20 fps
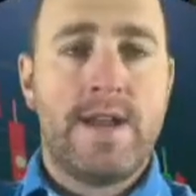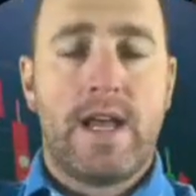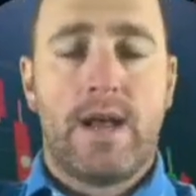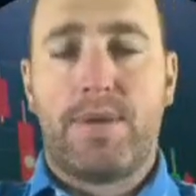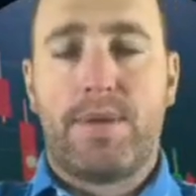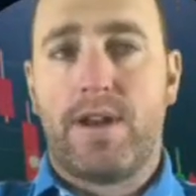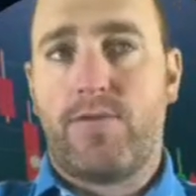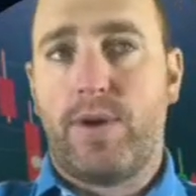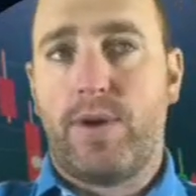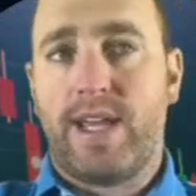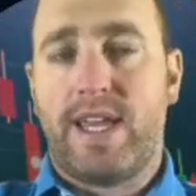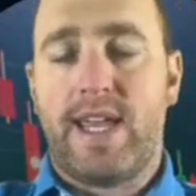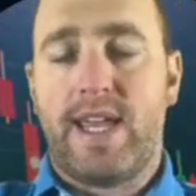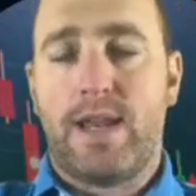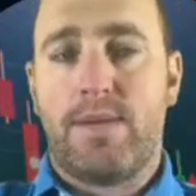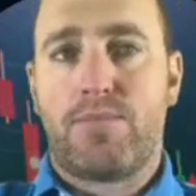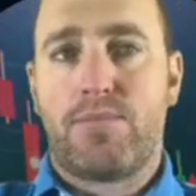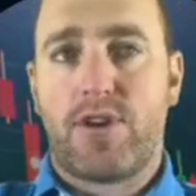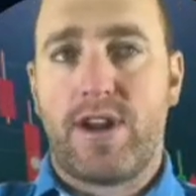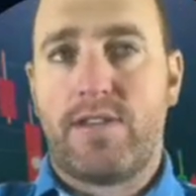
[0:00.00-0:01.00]
But if we
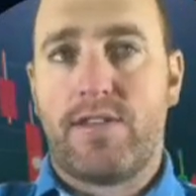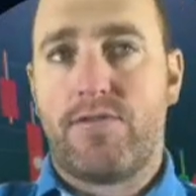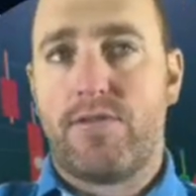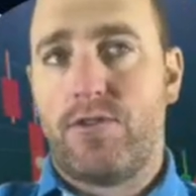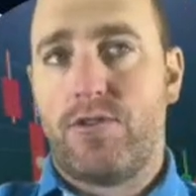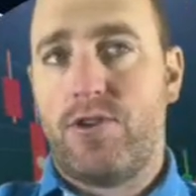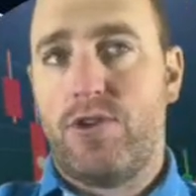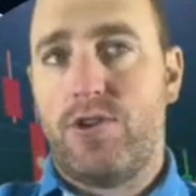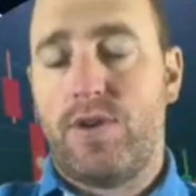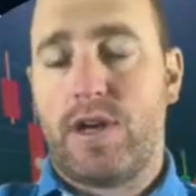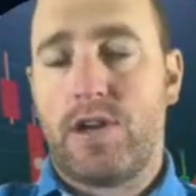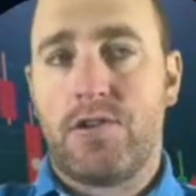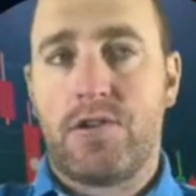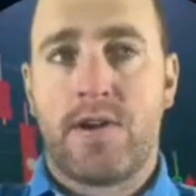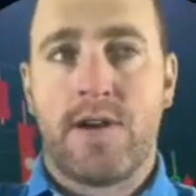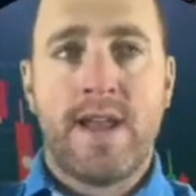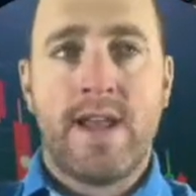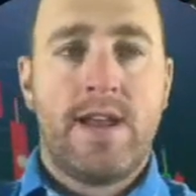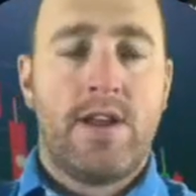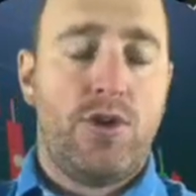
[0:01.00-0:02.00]
can break through
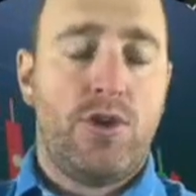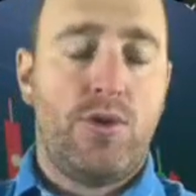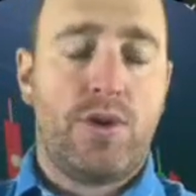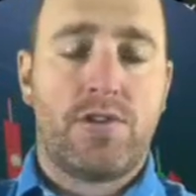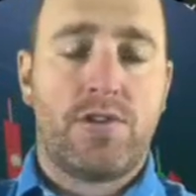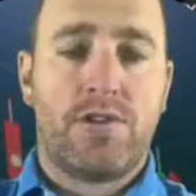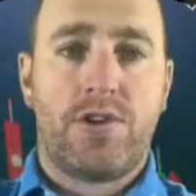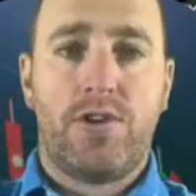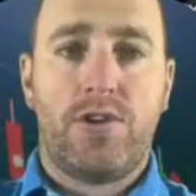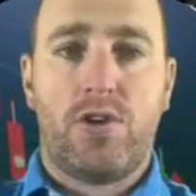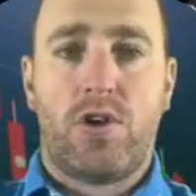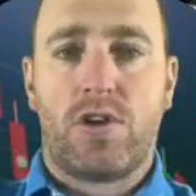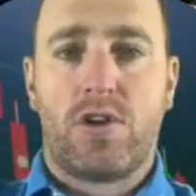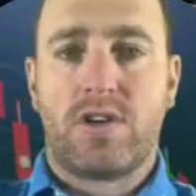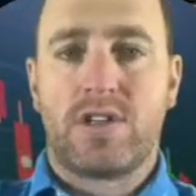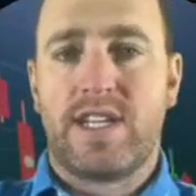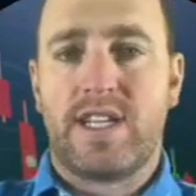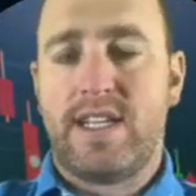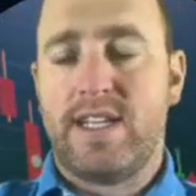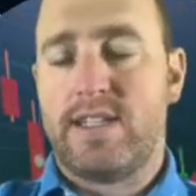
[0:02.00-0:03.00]
200,
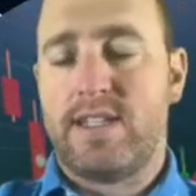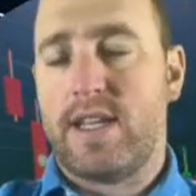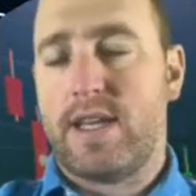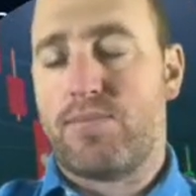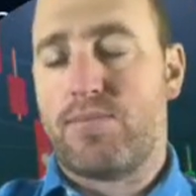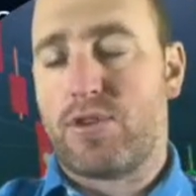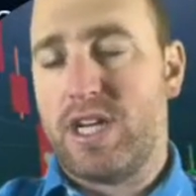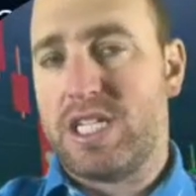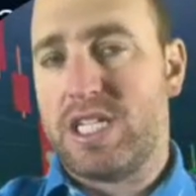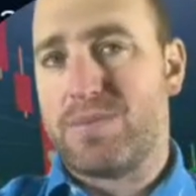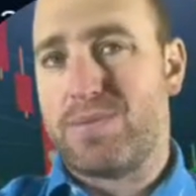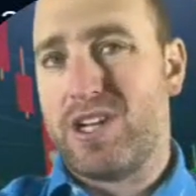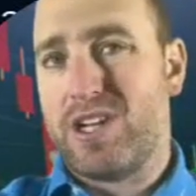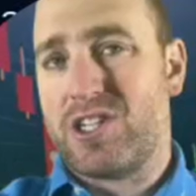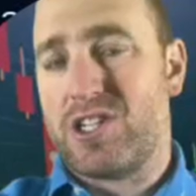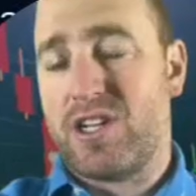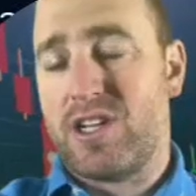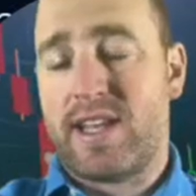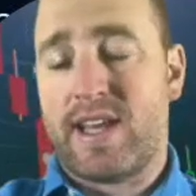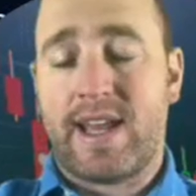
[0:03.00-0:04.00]
$202 is a price
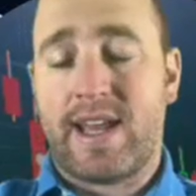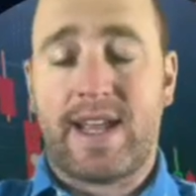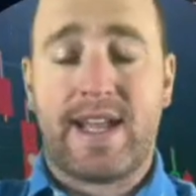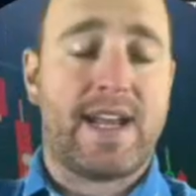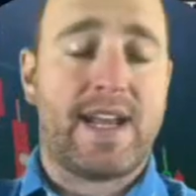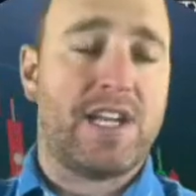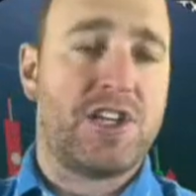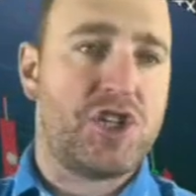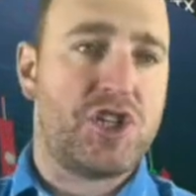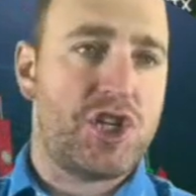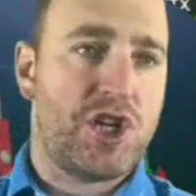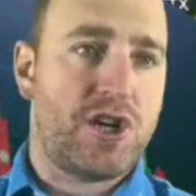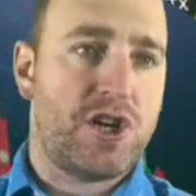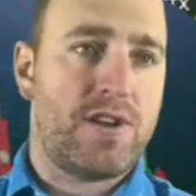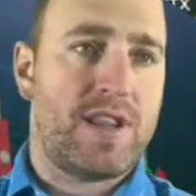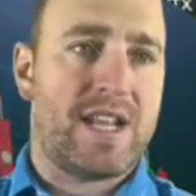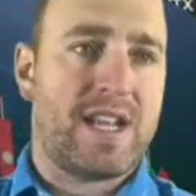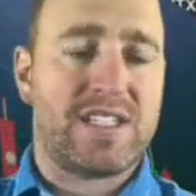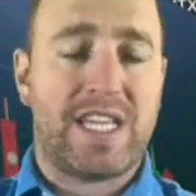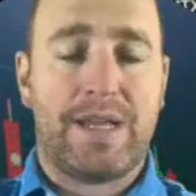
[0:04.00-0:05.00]
prediction that I kind of share
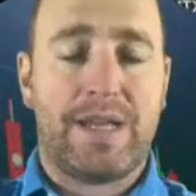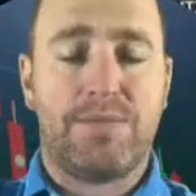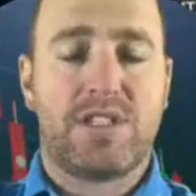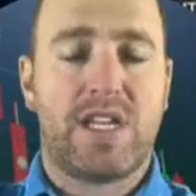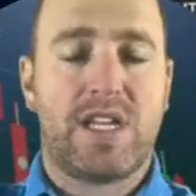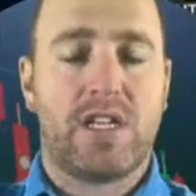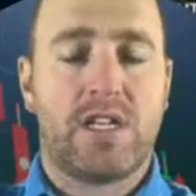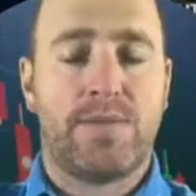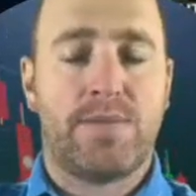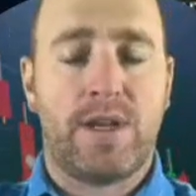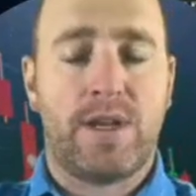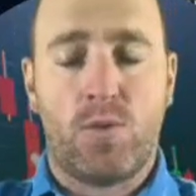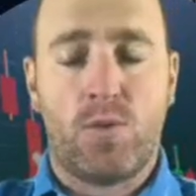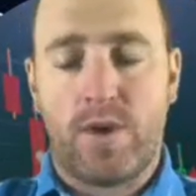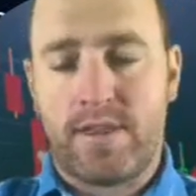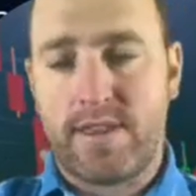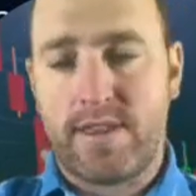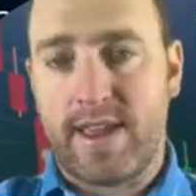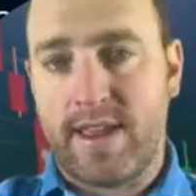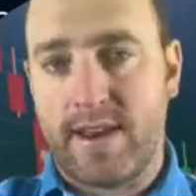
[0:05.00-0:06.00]
that same sentiment
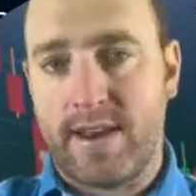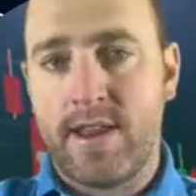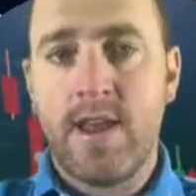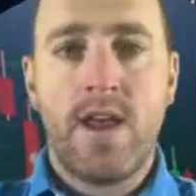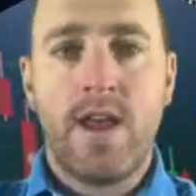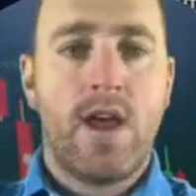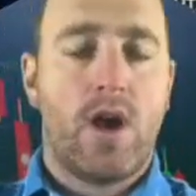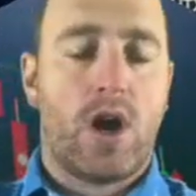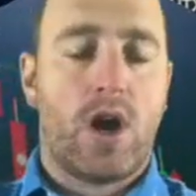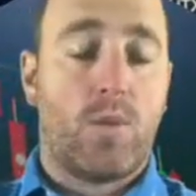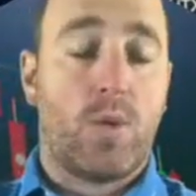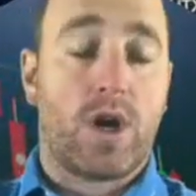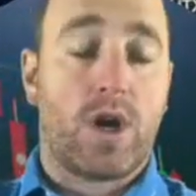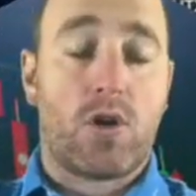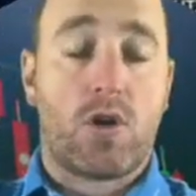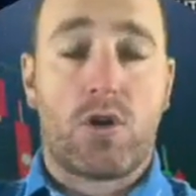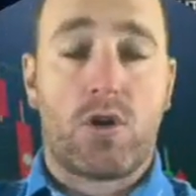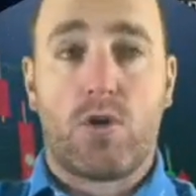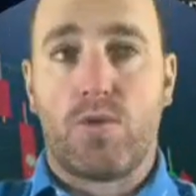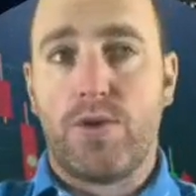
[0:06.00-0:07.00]
within what
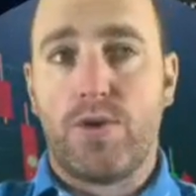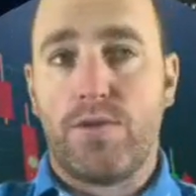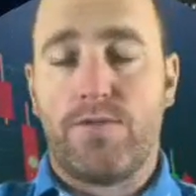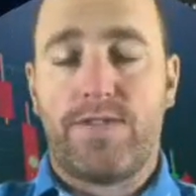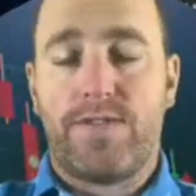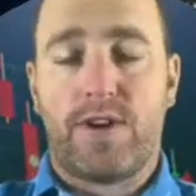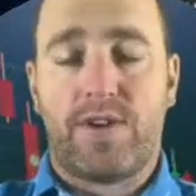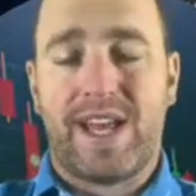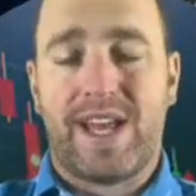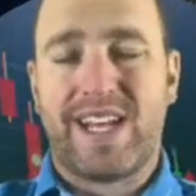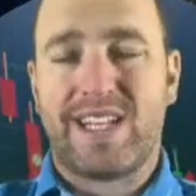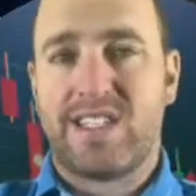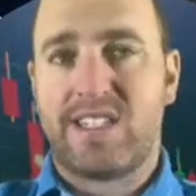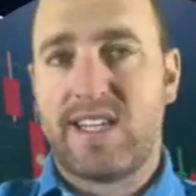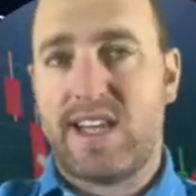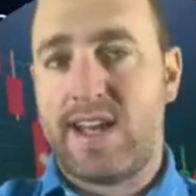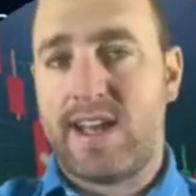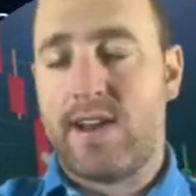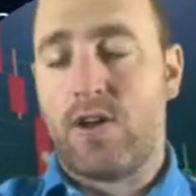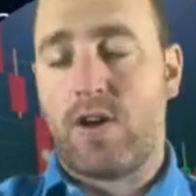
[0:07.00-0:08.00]
Carl Runefelt has
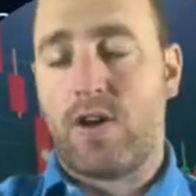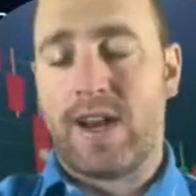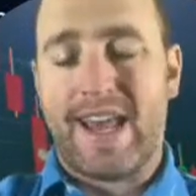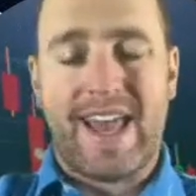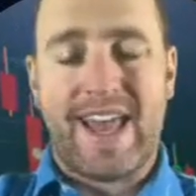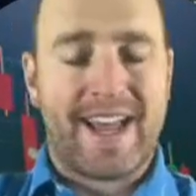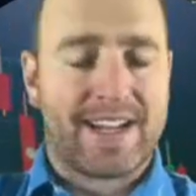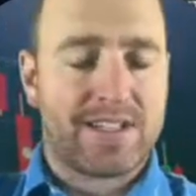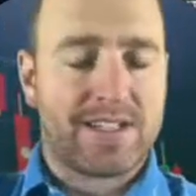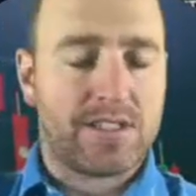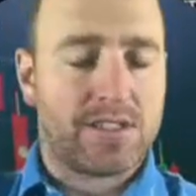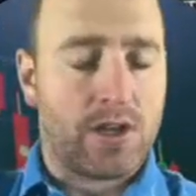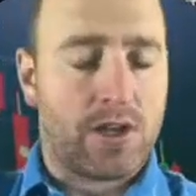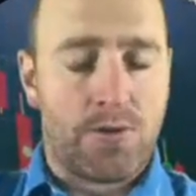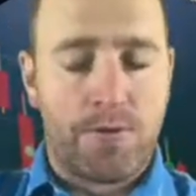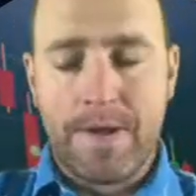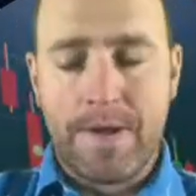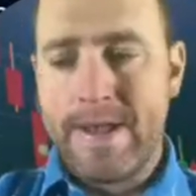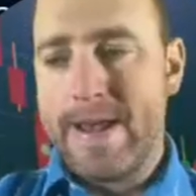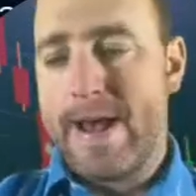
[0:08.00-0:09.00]
said on X.
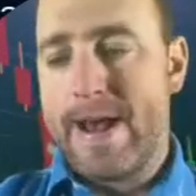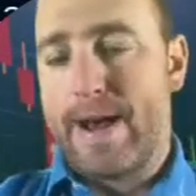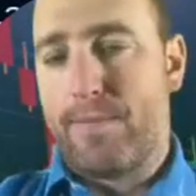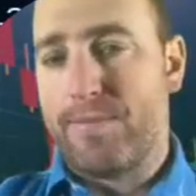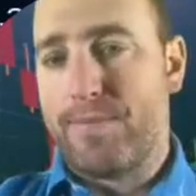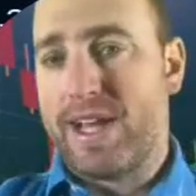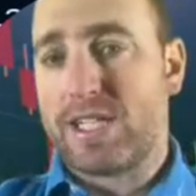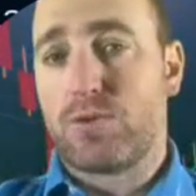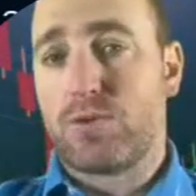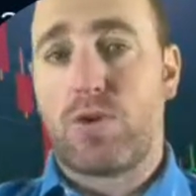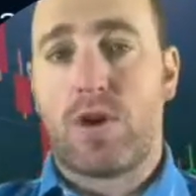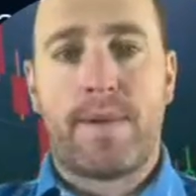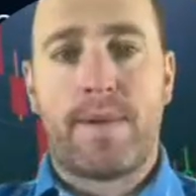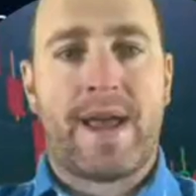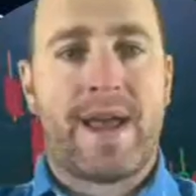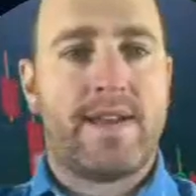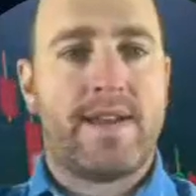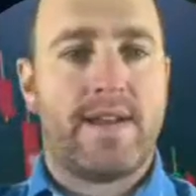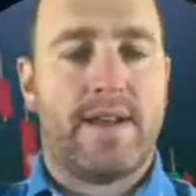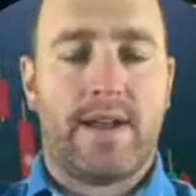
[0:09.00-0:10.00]
So that's where I'm at.